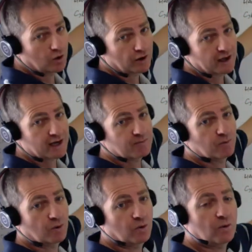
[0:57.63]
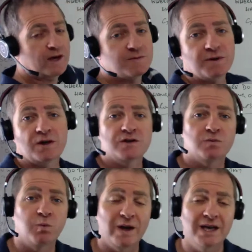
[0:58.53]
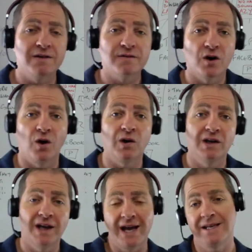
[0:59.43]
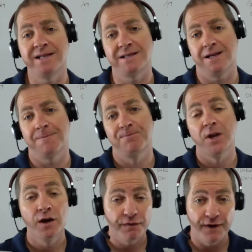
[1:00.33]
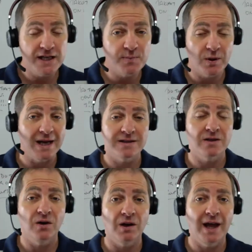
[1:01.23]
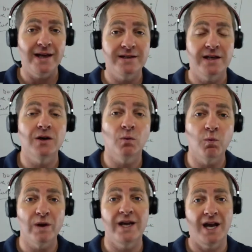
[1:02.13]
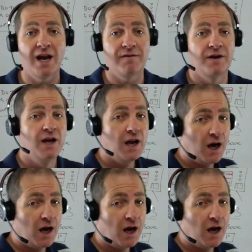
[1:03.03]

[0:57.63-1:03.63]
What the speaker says: working anymore is because we have got lazy. Facebook hasn't got lazy, we have.